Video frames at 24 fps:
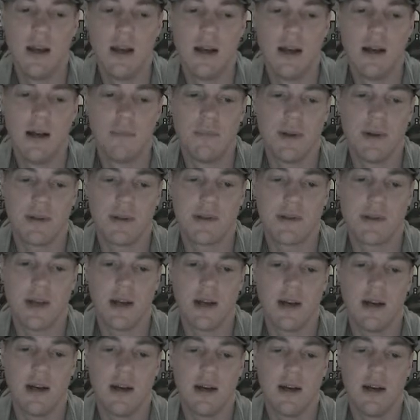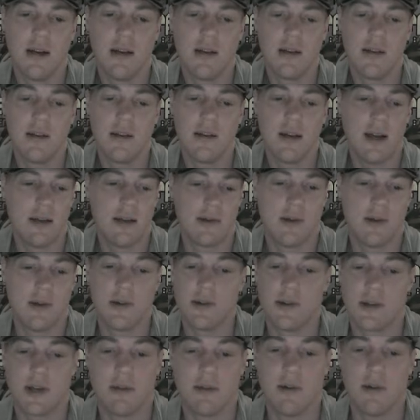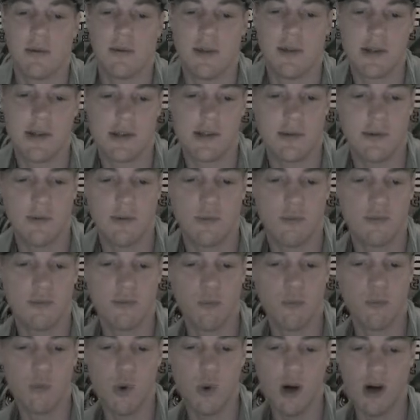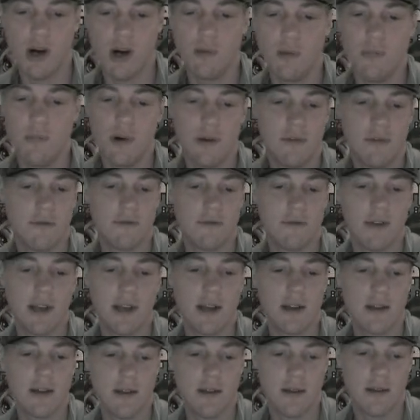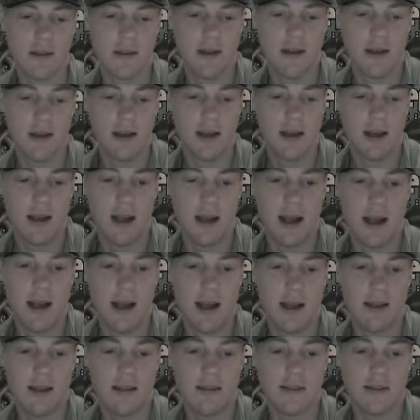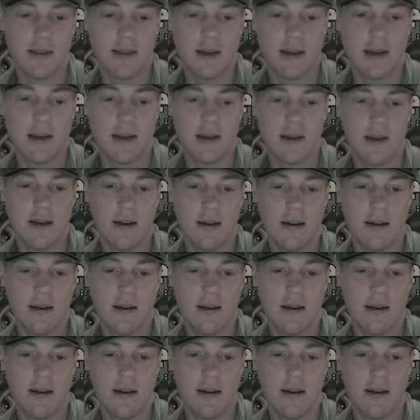But yeah, so I just come up with this little worm thing, and yeah,